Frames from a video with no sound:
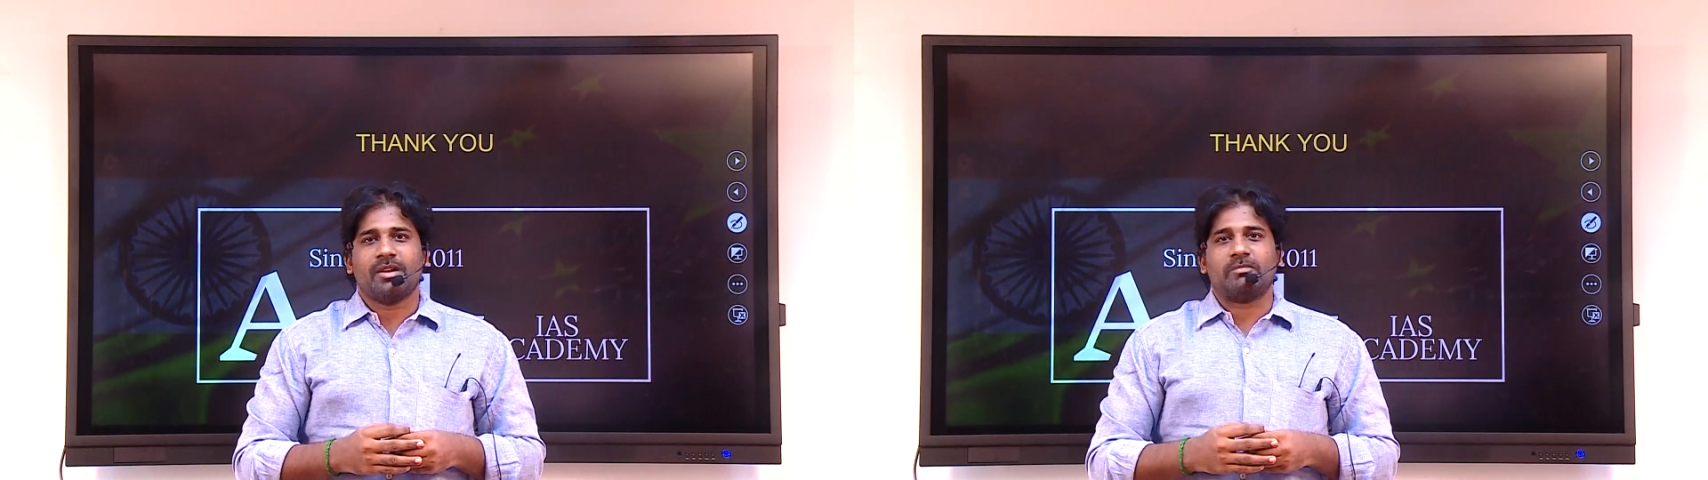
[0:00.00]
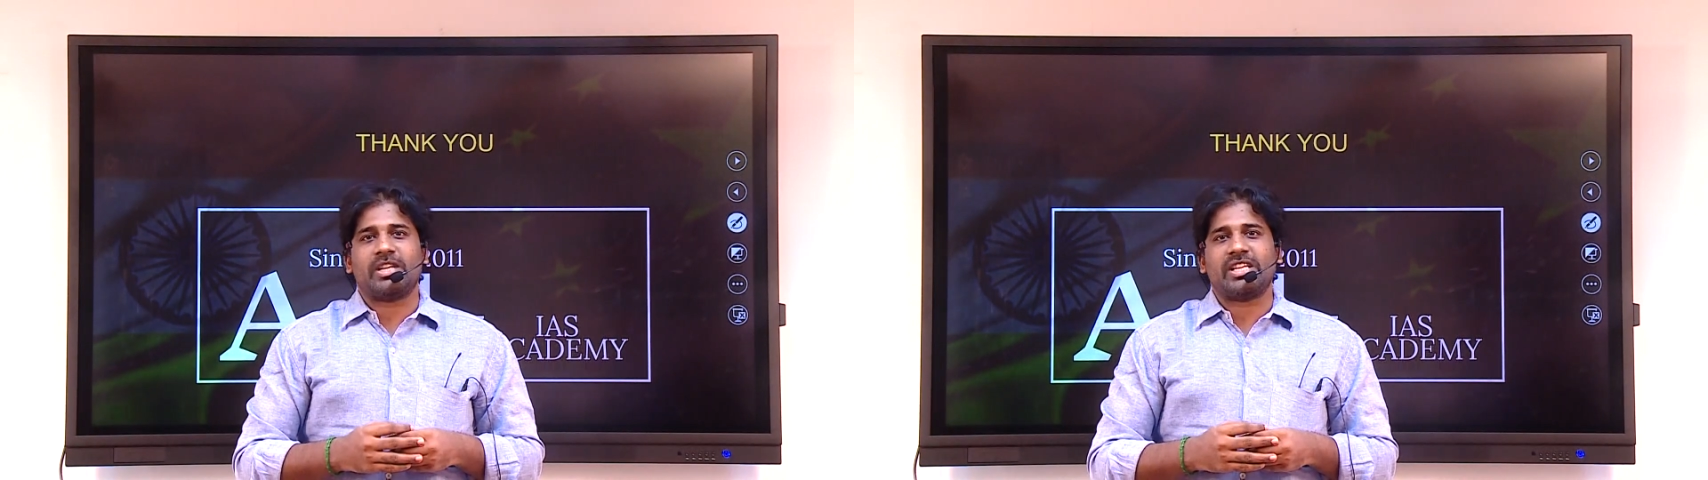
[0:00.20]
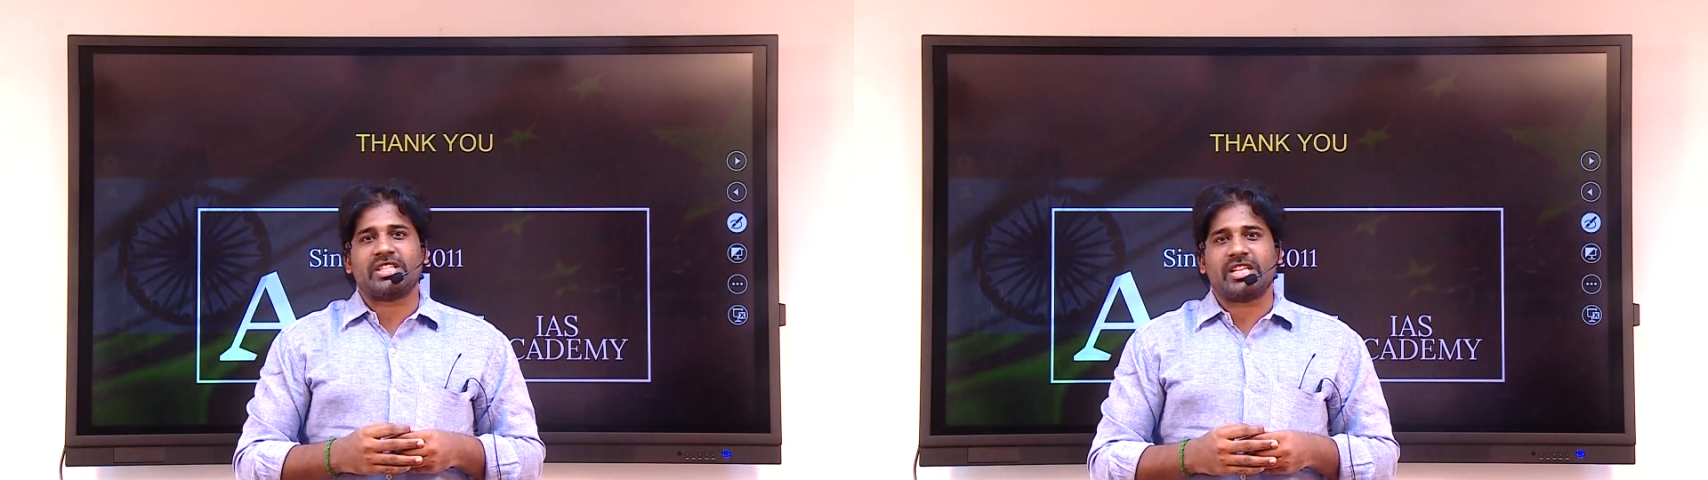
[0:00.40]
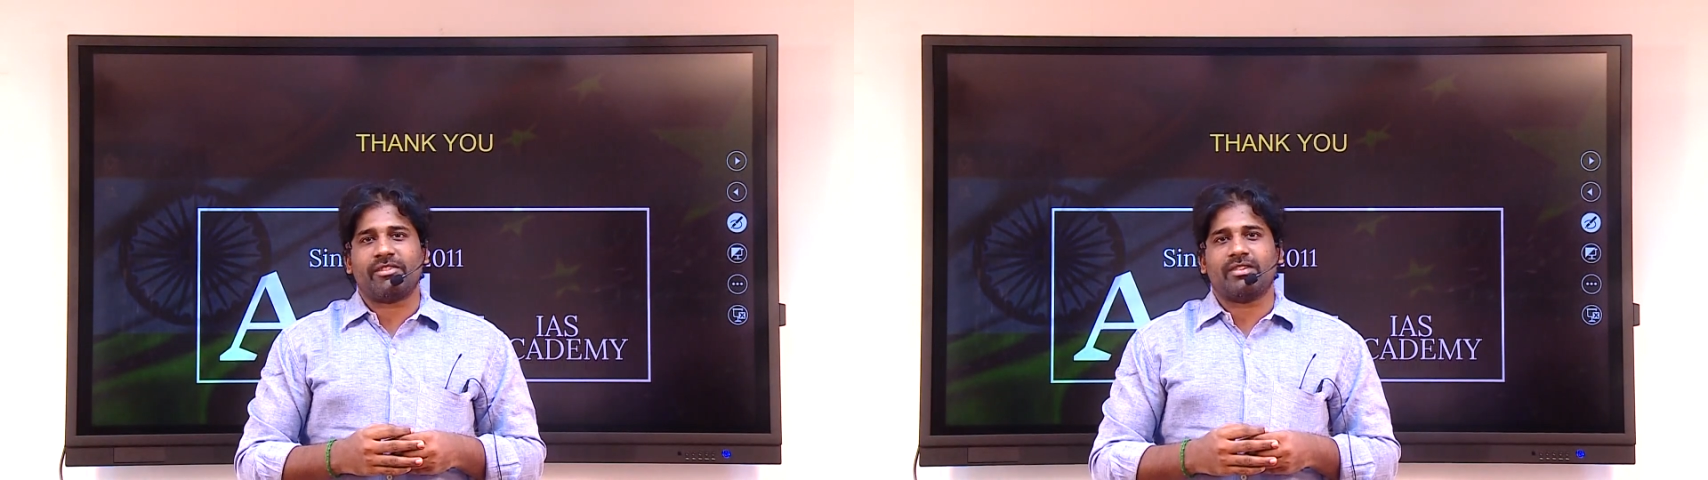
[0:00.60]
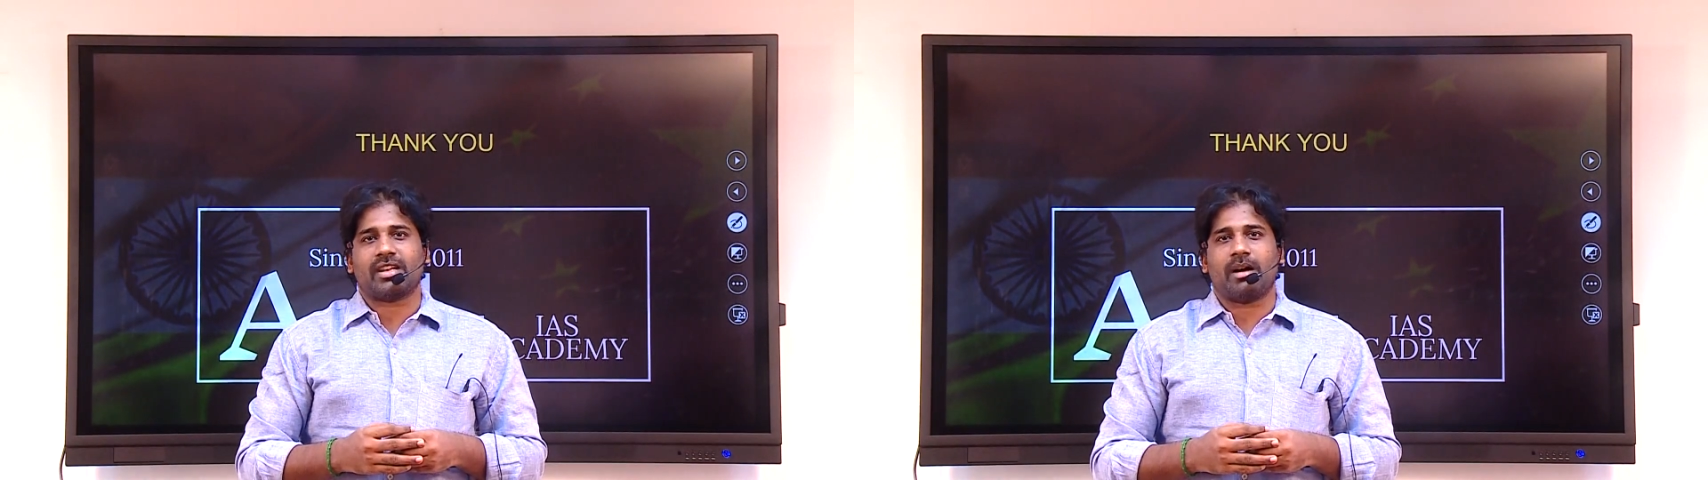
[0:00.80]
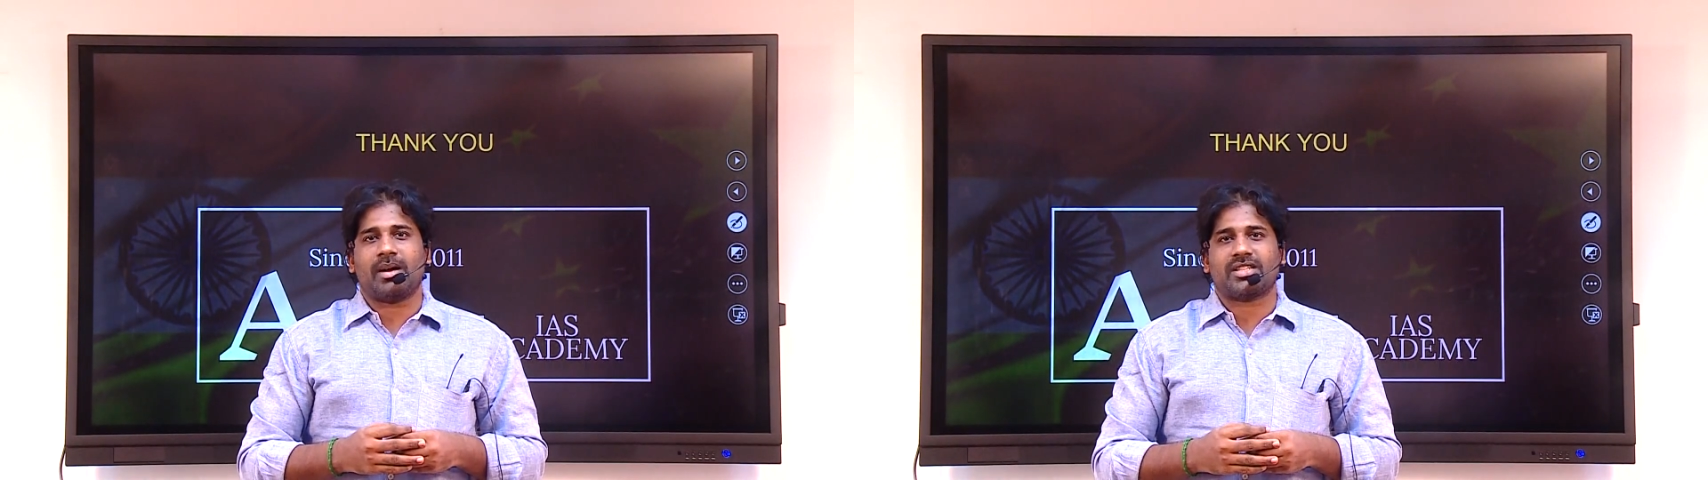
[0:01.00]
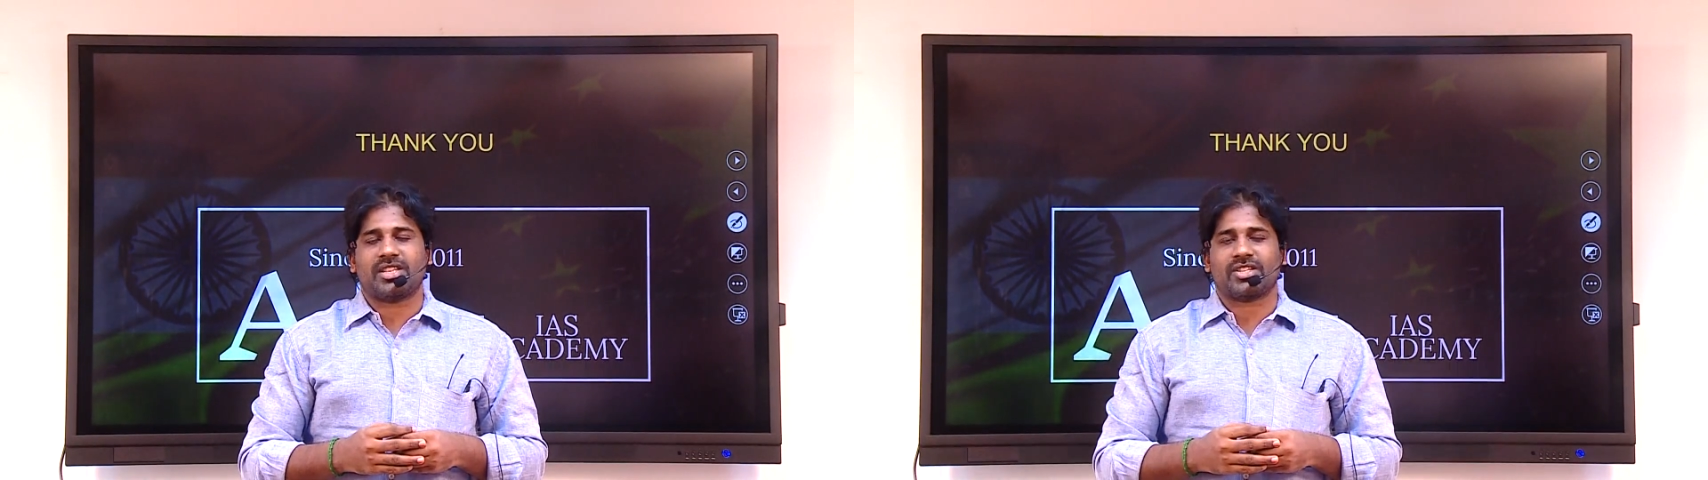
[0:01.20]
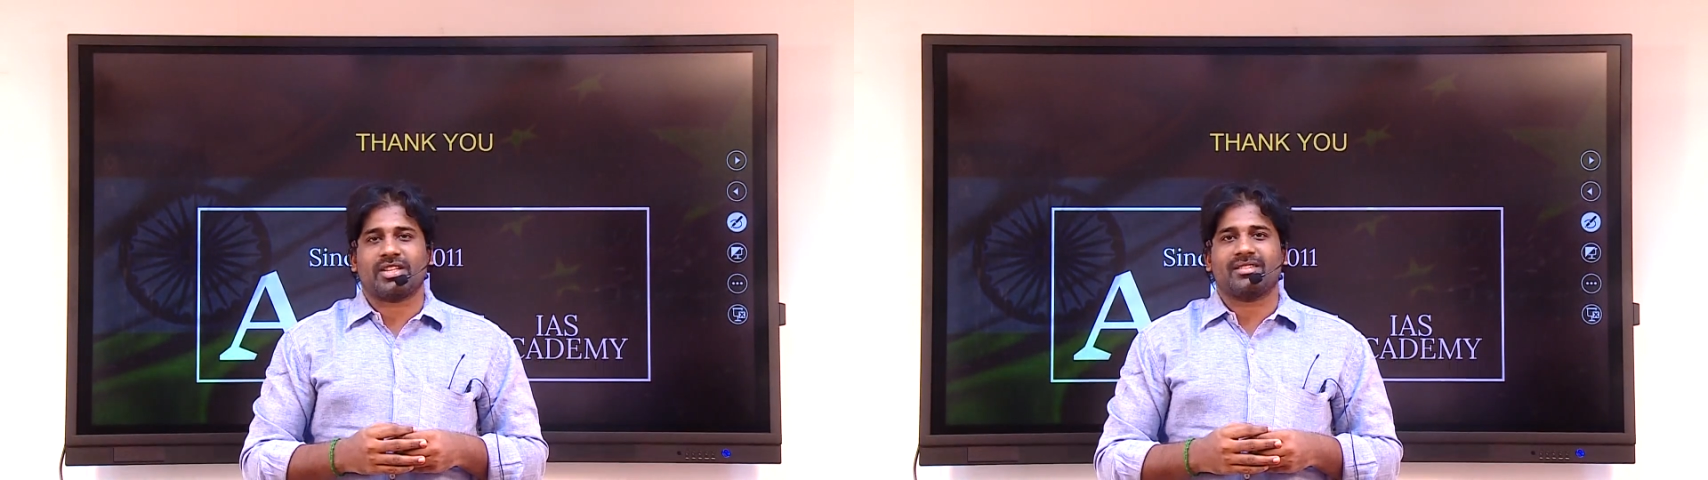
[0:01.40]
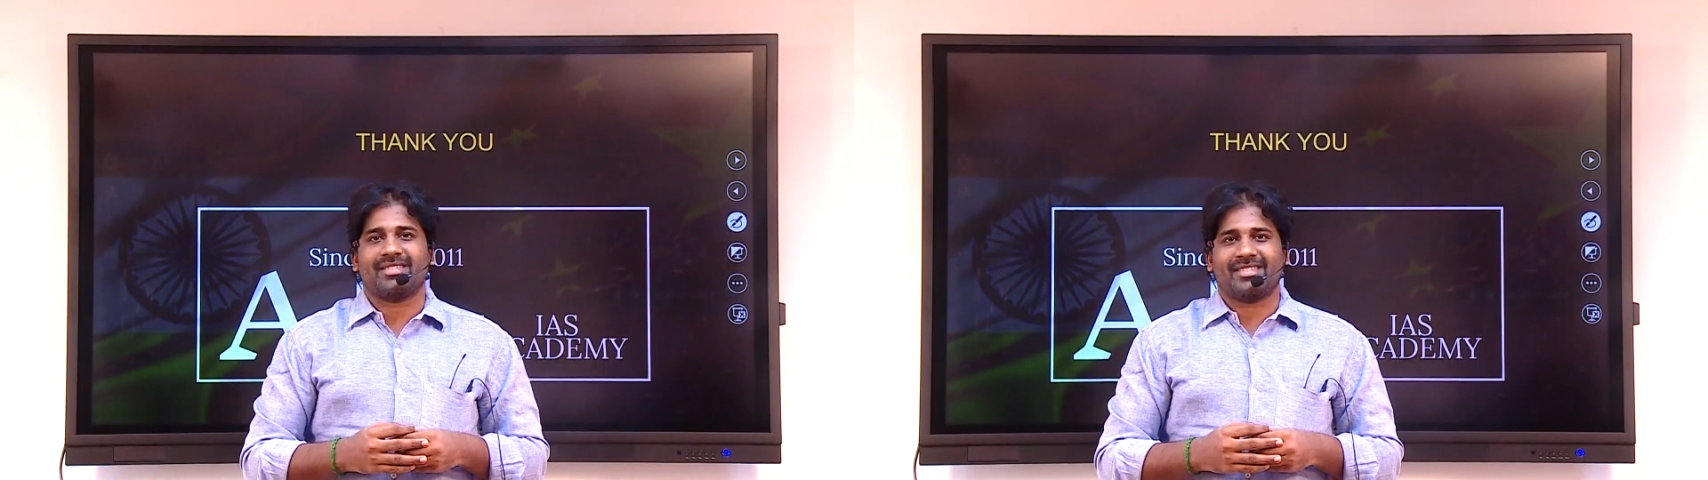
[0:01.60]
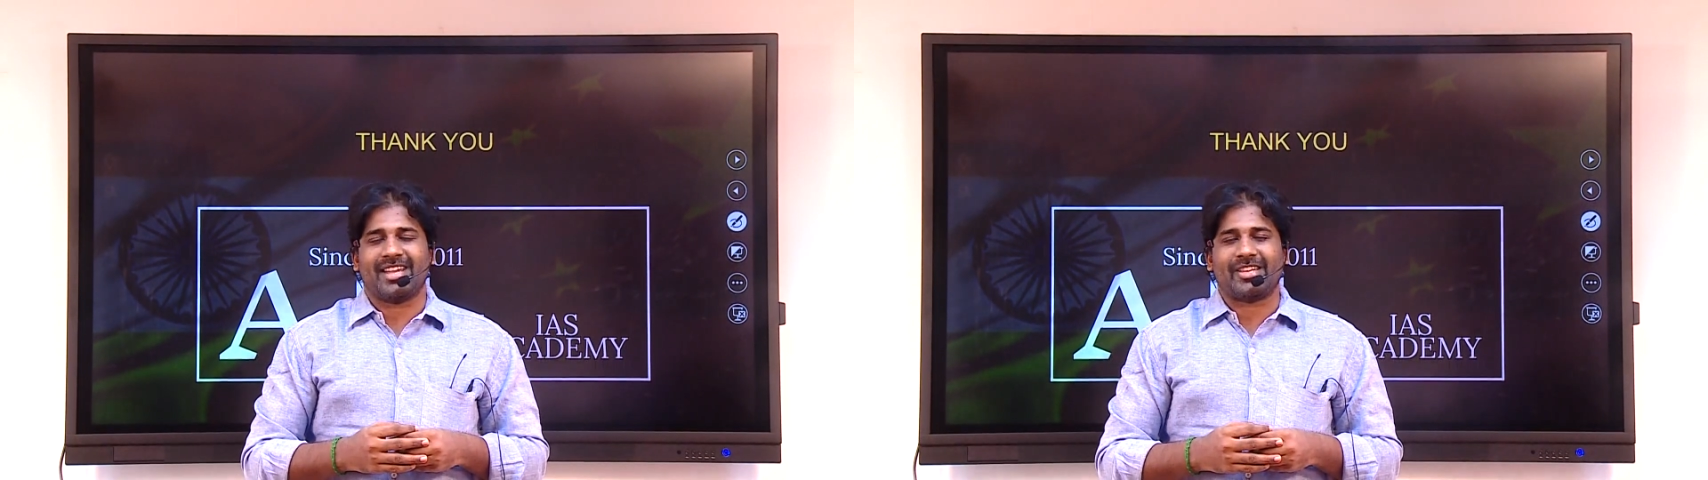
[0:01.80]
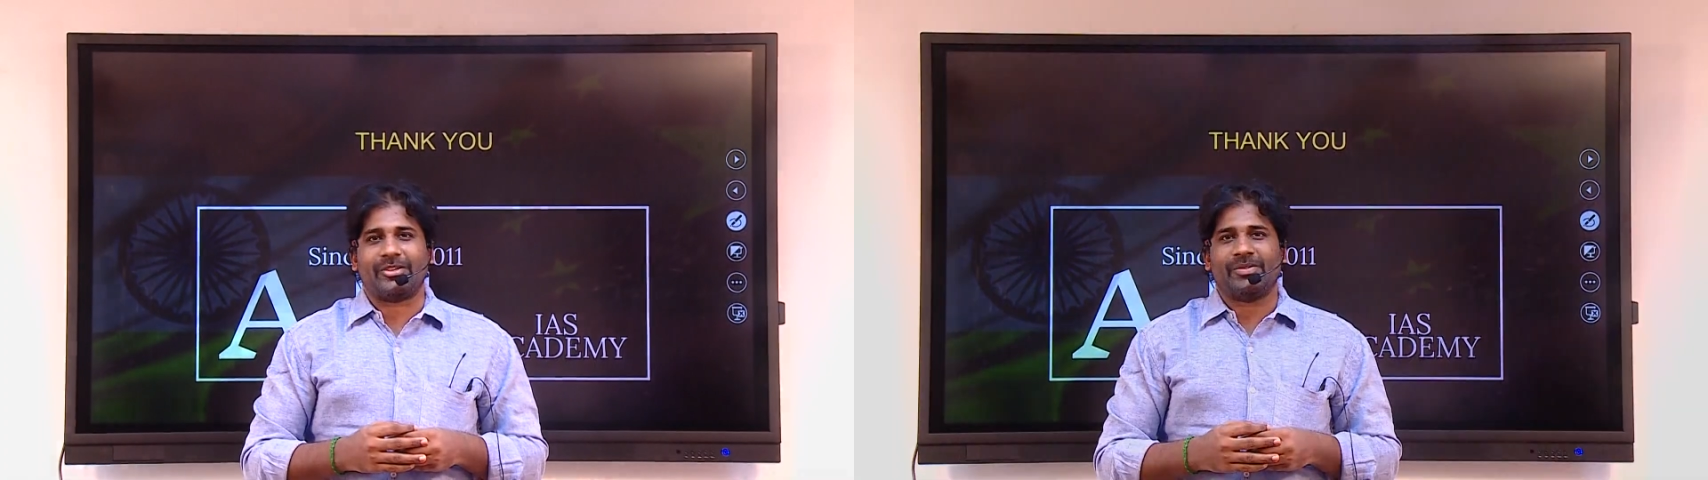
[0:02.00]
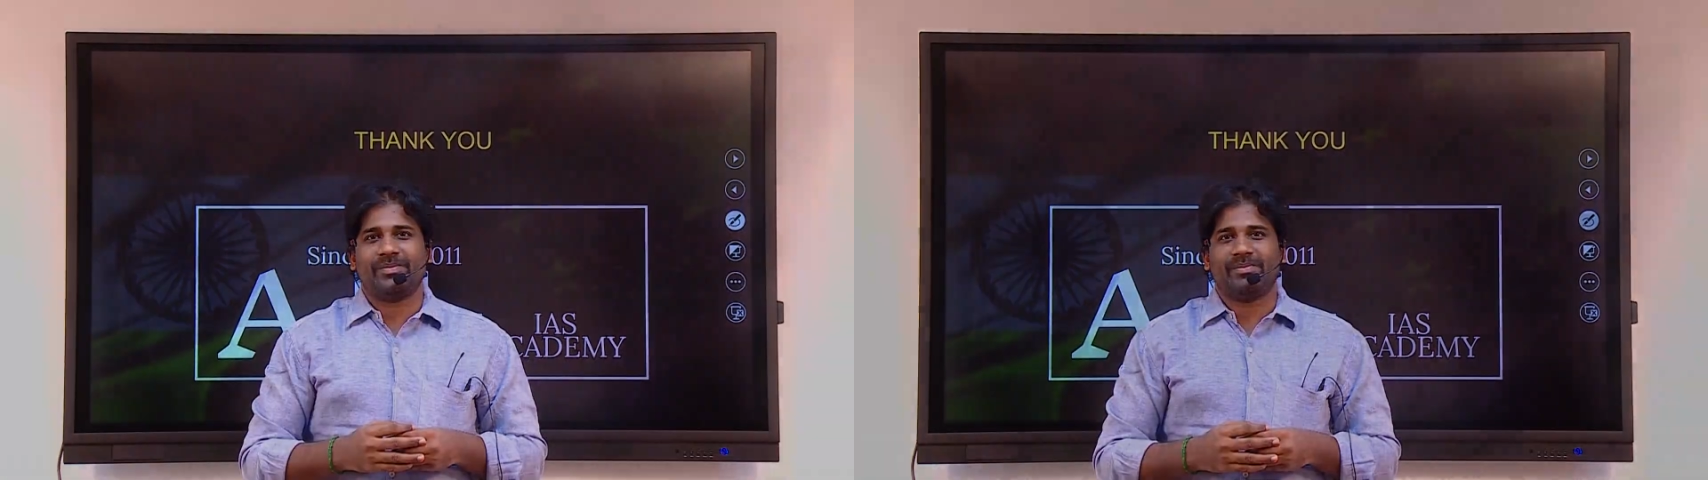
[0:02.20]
please leave in comment section. Thank you.